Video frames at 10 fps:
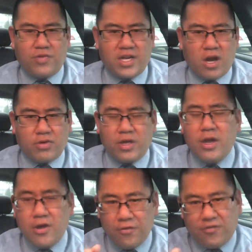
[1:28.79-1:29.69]
Calgary,
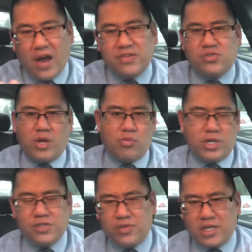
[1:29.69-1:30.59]
5 straight
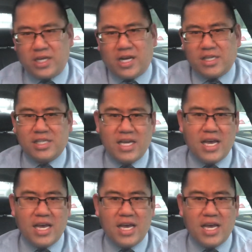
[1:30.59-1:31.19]
wins for the Canucks,